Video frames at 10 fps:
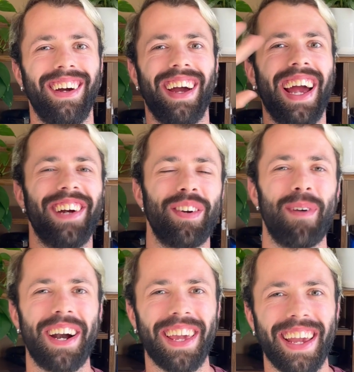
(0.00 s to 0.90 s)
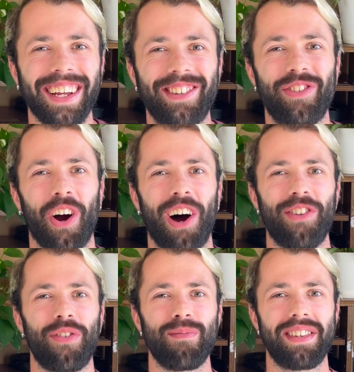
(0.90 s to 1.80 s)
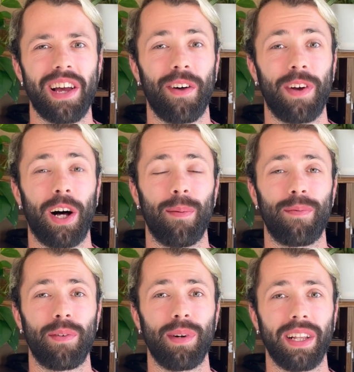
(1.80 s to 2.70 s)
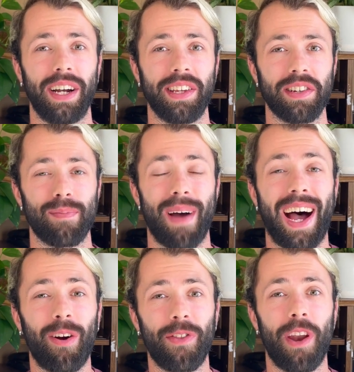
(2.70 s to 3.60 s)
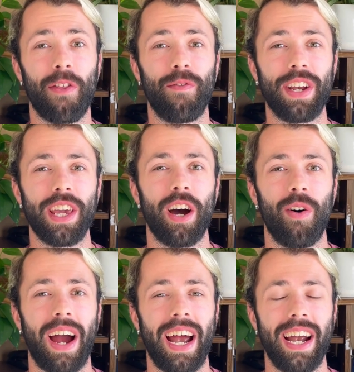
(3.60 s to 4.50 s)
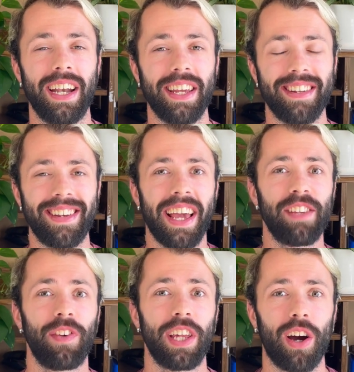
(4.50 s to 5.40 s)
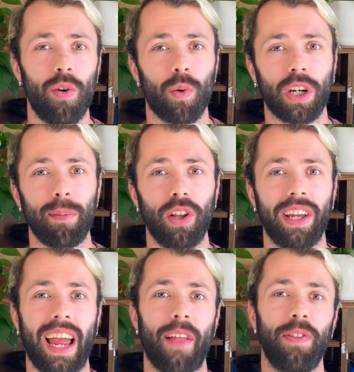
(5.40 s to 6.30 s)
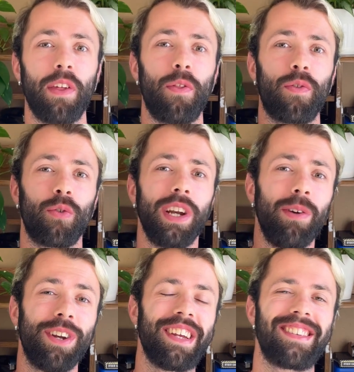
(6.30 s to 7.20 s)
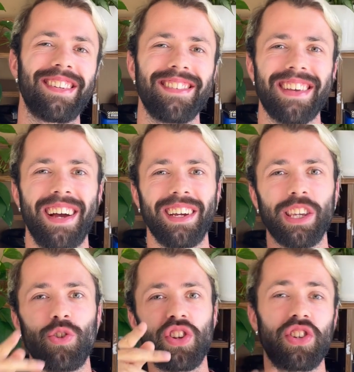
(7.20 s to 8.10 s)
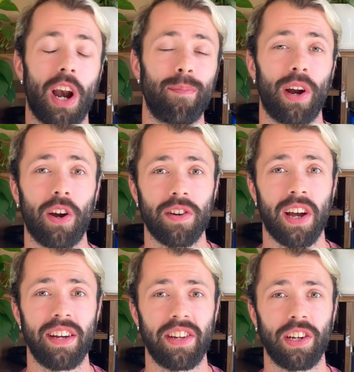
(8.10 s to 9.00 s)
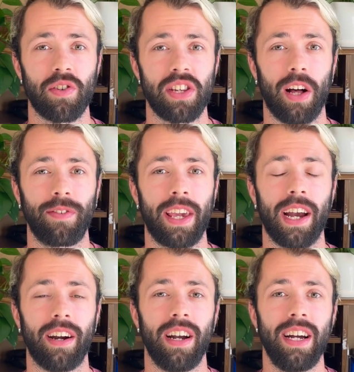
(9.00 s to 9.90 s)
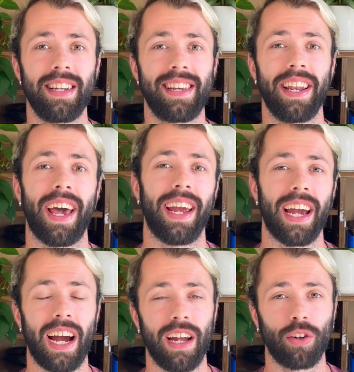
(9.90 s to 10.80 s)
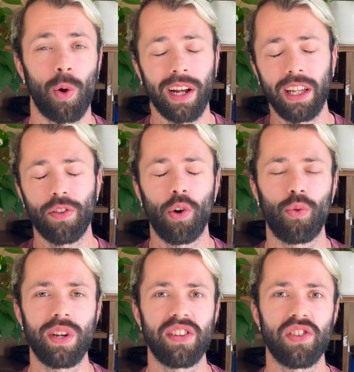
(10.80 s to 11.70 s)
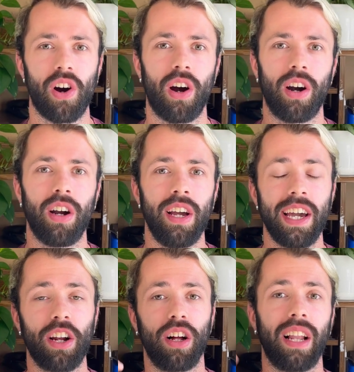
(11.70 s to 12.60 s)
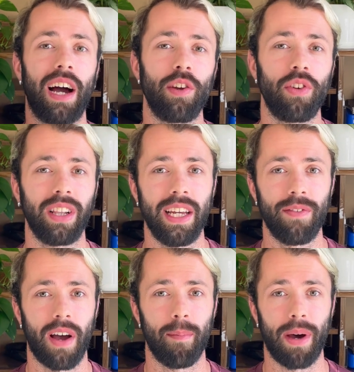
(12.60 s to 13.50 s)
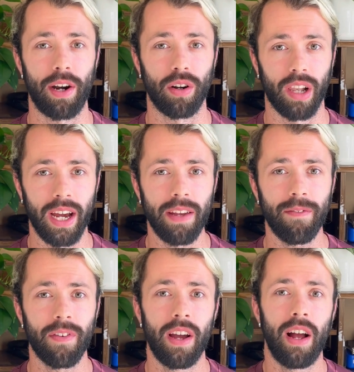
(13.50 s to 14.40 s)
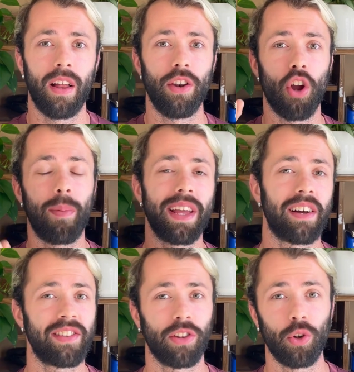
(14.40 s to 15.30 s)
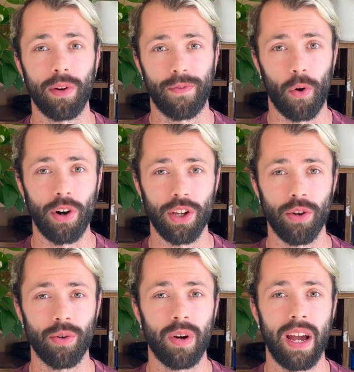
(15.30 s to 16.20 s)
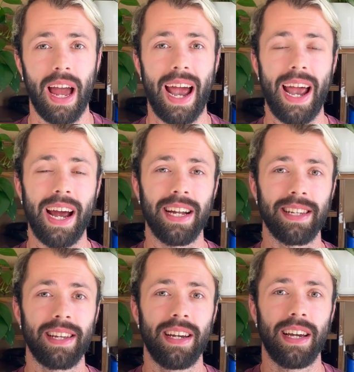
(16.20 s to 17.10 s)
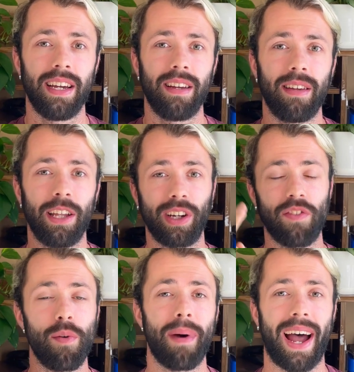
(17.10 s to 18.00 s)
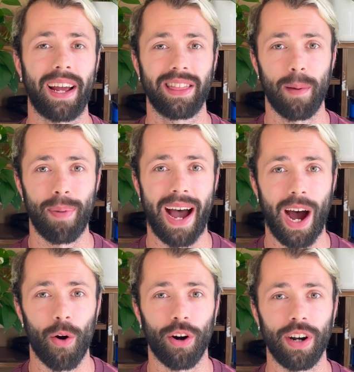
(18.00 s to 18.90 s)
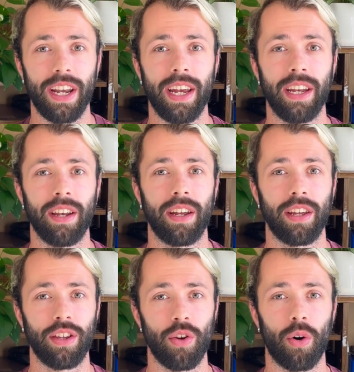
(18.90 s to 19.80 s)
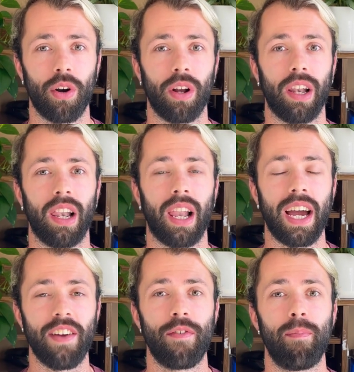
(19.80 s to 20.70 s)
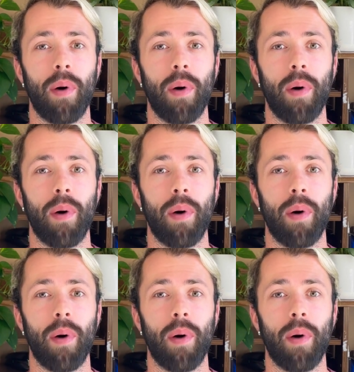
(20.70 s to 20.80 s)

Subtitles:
Hey everybody, it's Josh from Self-Help for Millennials, back with another video, and in today's video, we're going to be looking at the 3 reasons you should start prioritizing your self-care today. And quickly, those reasons are, it'll allow you to live a better life, nobody else will do it for you, and it'll give you back the power in your life.